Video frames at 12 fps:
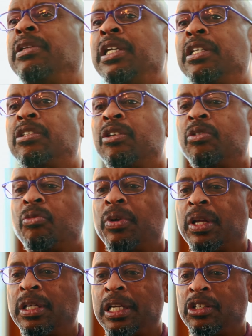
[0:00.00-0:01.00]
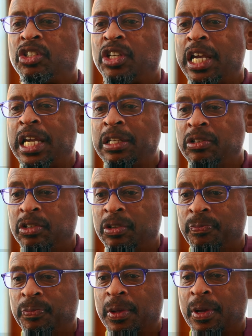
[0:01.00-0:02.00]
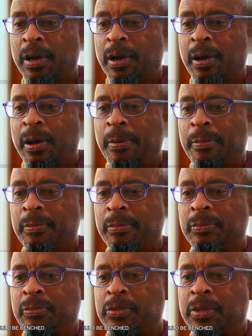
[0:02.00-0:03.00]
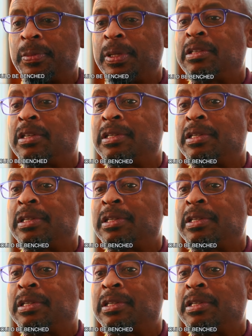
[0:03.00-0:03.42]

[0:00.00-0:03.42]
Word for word: need to really change um, some of these